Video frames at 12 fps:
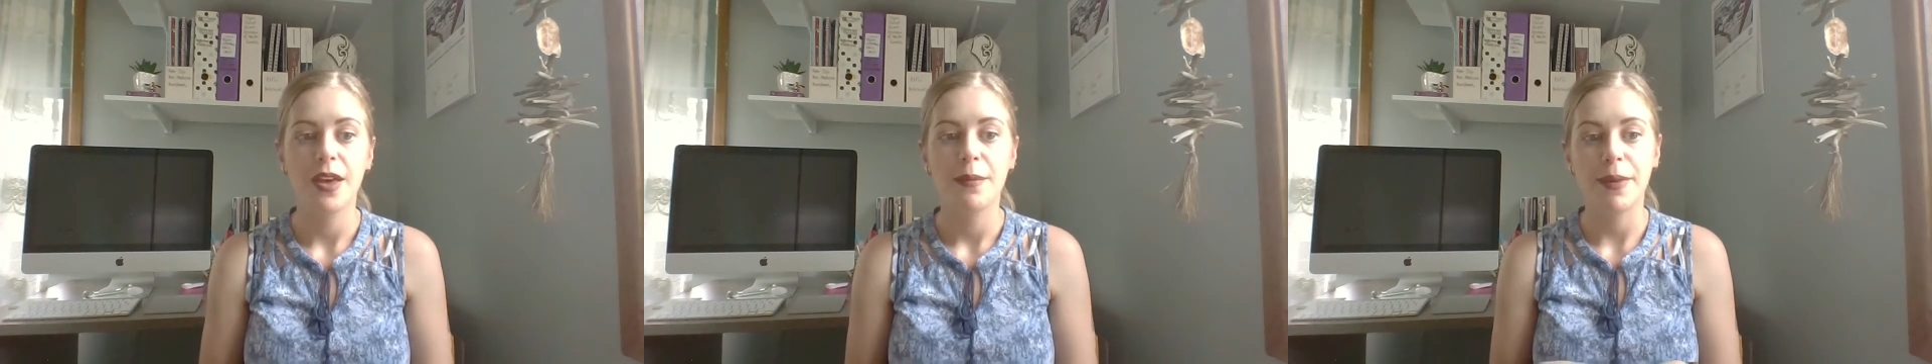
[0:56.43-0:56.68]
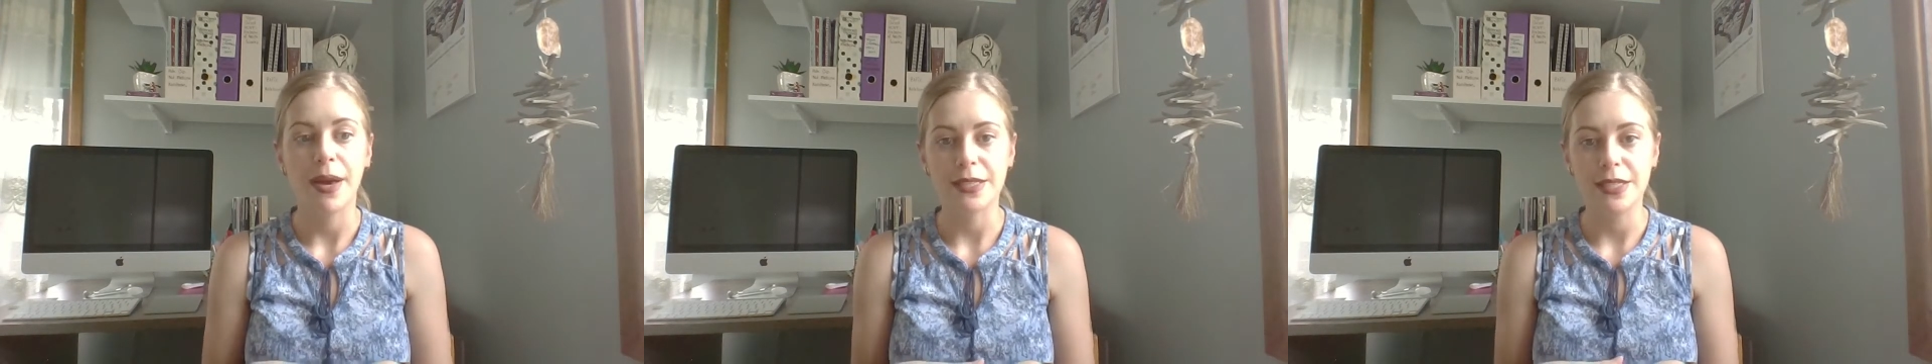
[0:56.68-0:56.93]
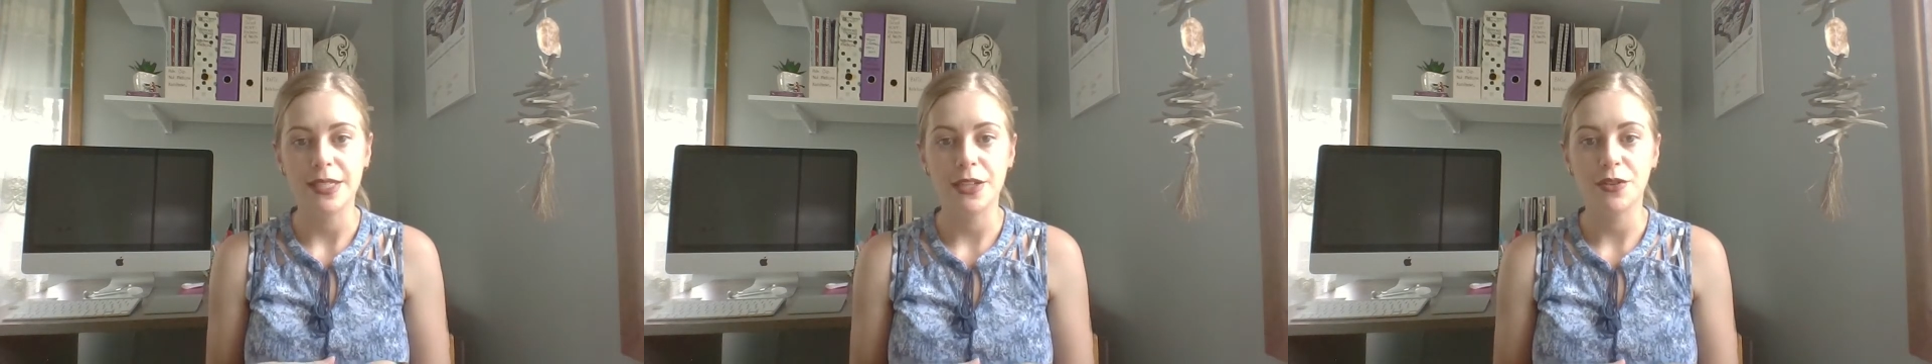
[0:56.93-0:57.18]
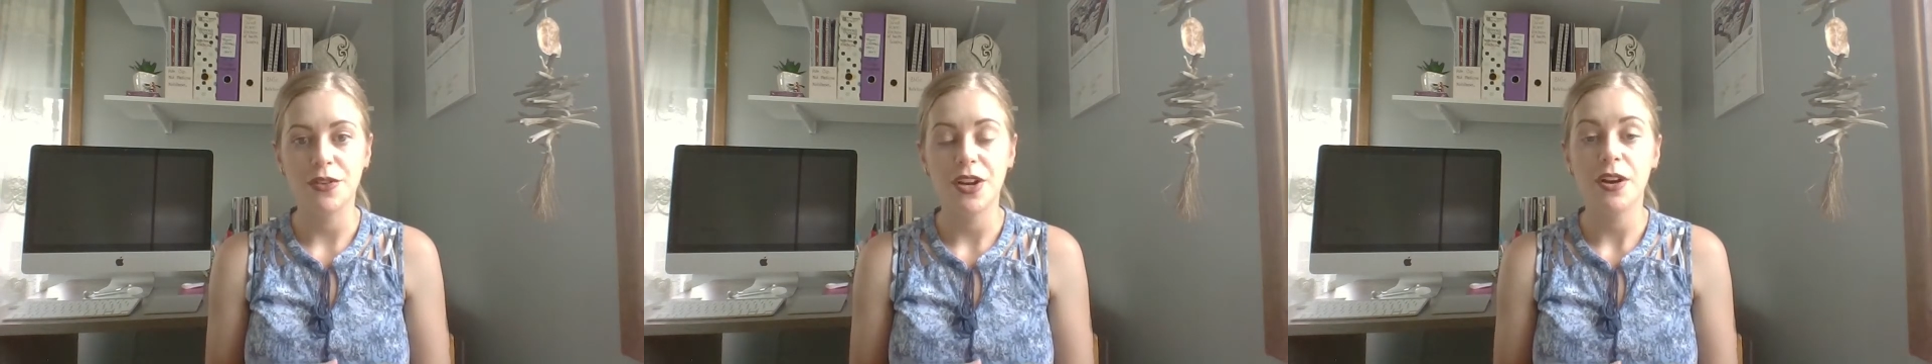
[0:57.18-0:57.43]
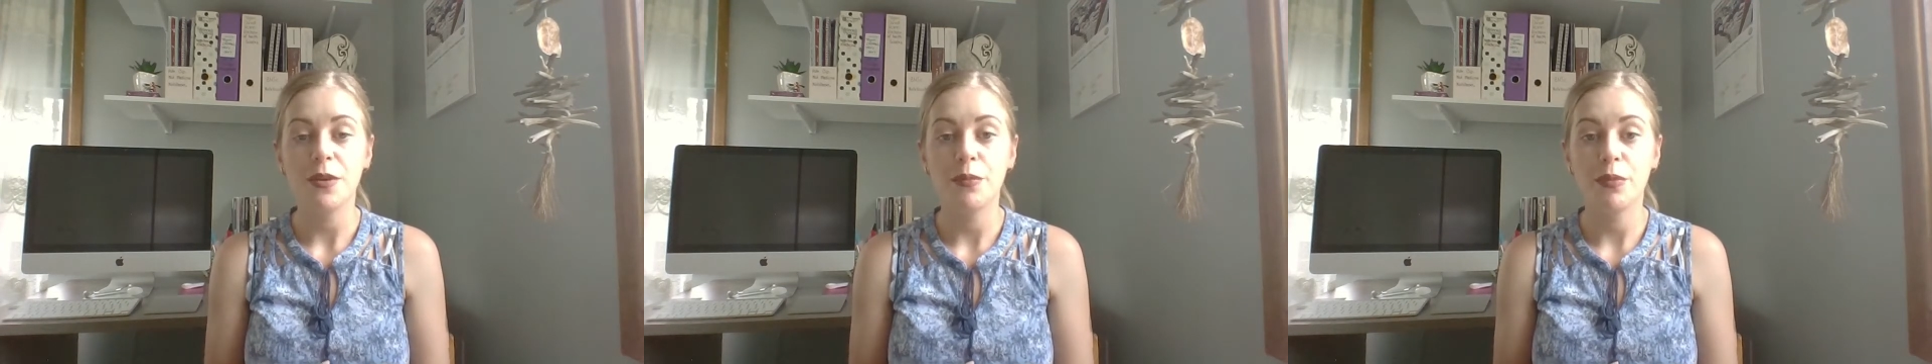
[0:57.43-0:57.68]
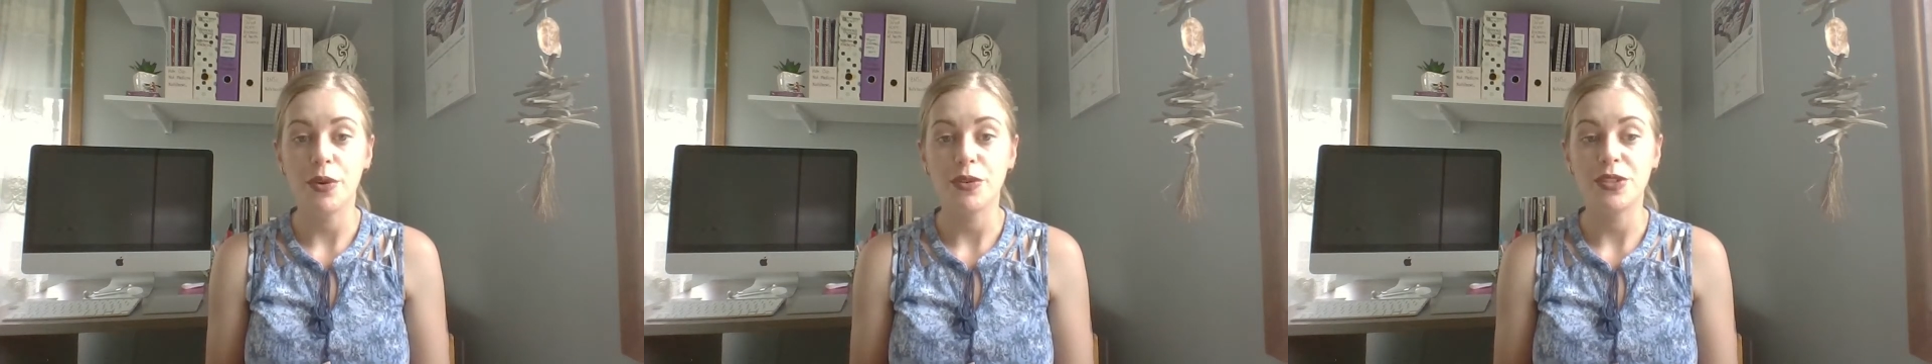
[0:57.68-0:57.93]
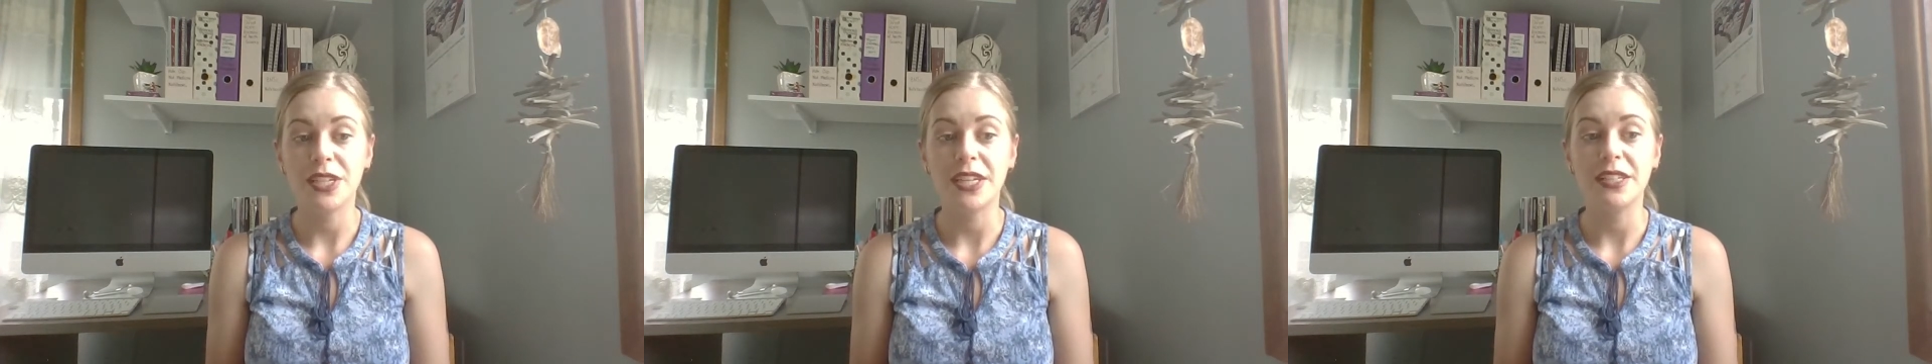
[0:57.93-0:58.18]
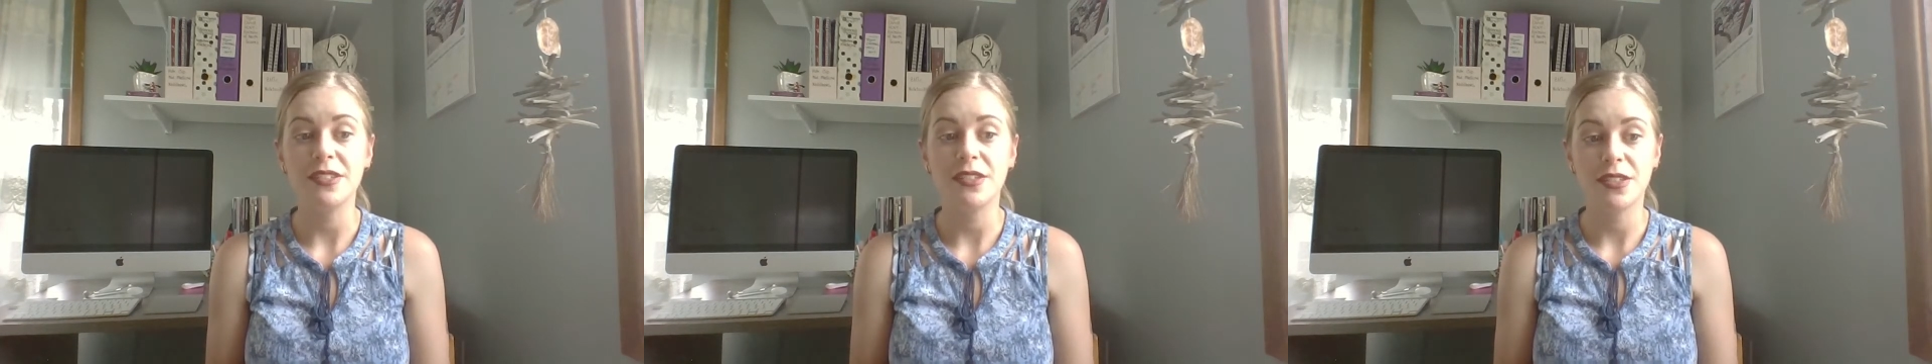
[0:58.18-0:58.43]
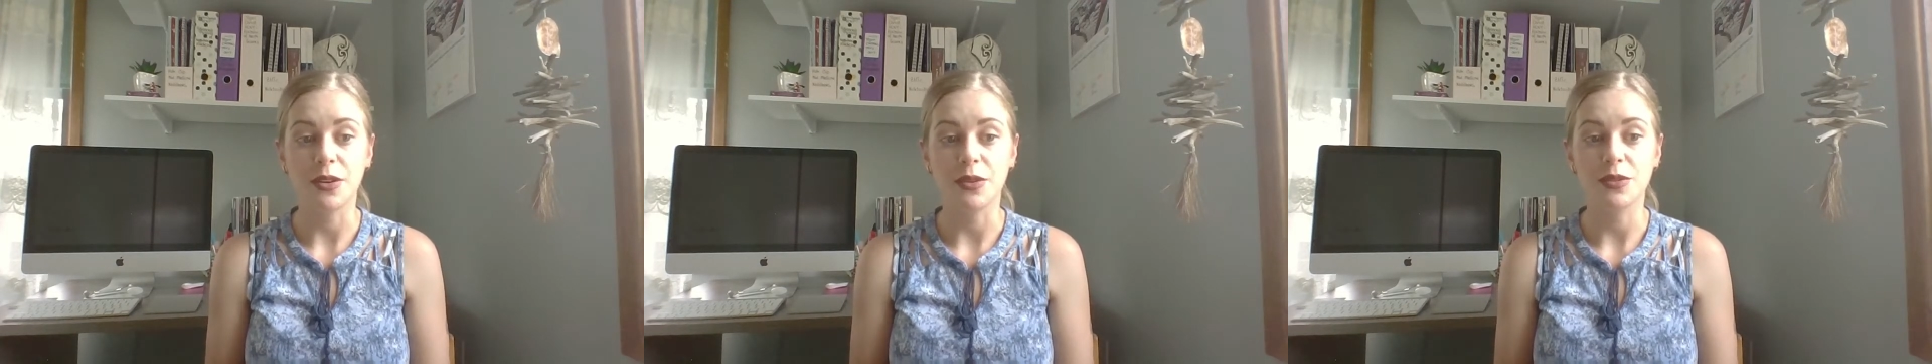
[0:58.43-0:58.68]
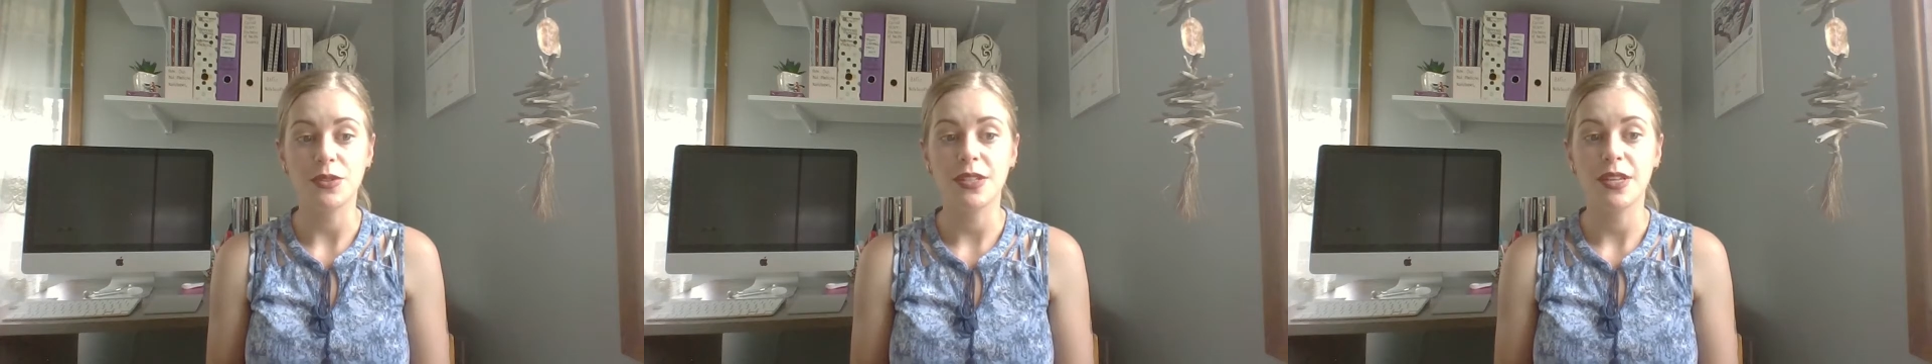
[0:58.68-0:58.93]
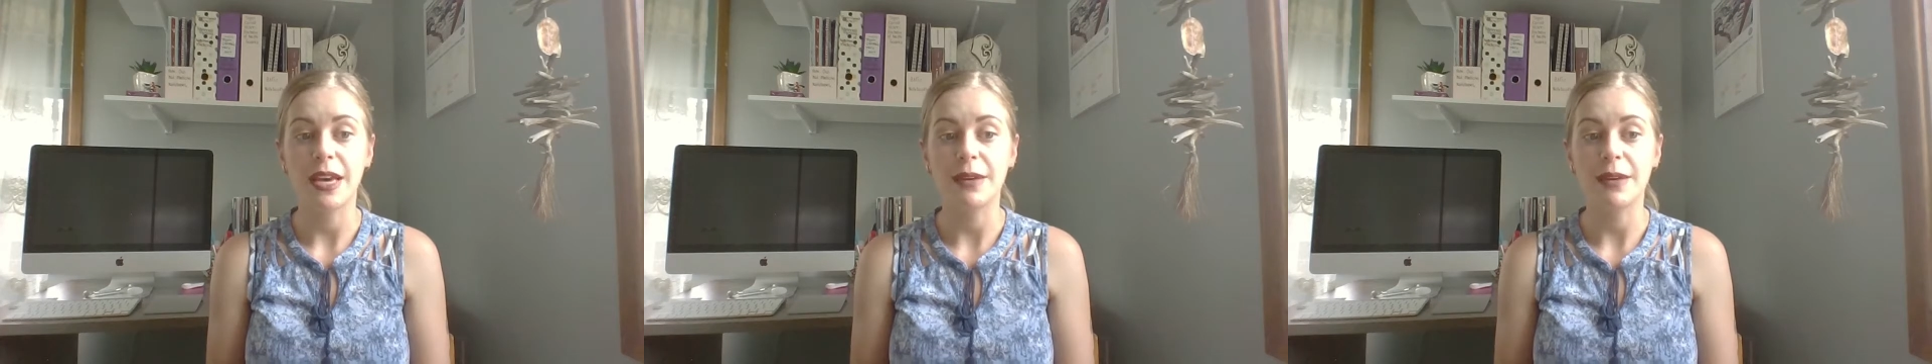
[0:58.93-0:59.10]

bacteria, protein, salts,